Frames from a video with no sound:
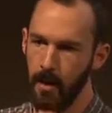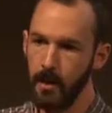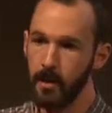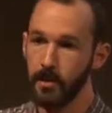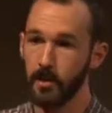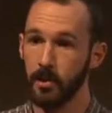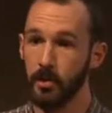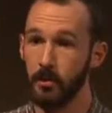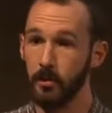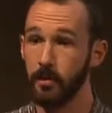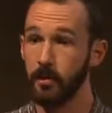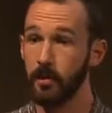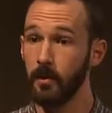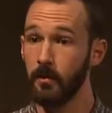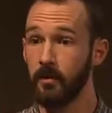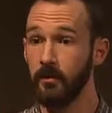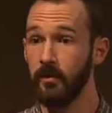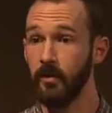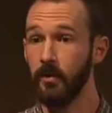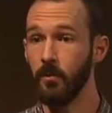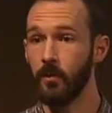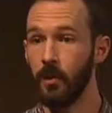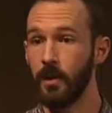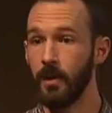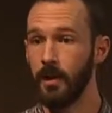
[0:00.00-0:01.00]
So the
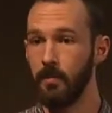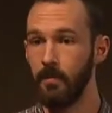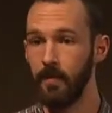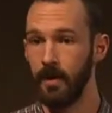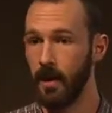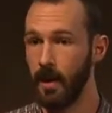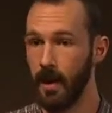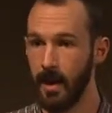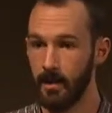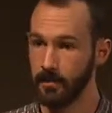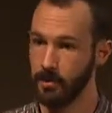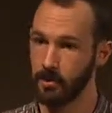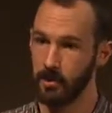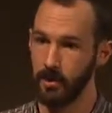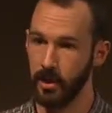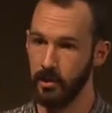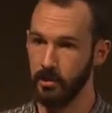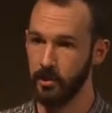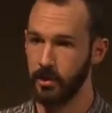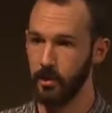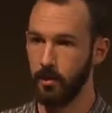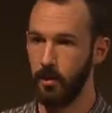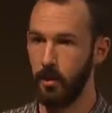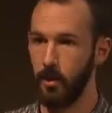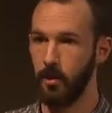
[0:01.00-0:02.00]
V1 API hasn't
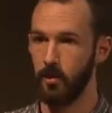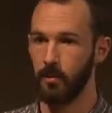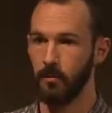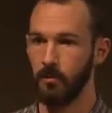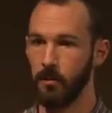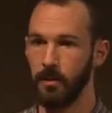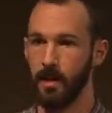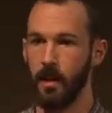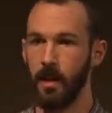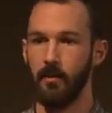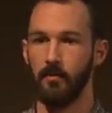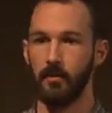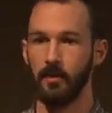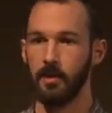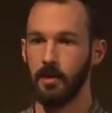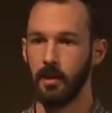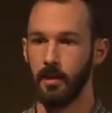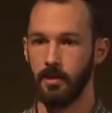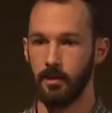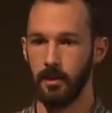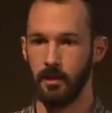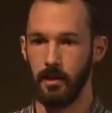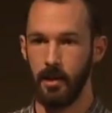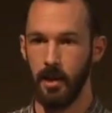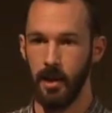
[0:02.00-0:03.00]
changed at all. We okay. haven't
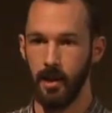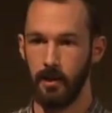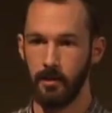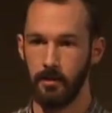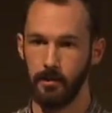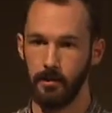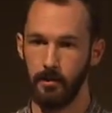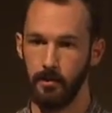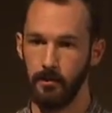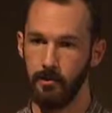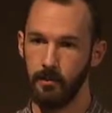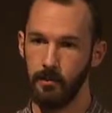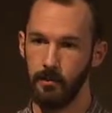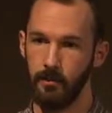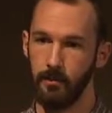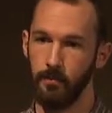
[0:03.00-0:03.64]
touched that. No,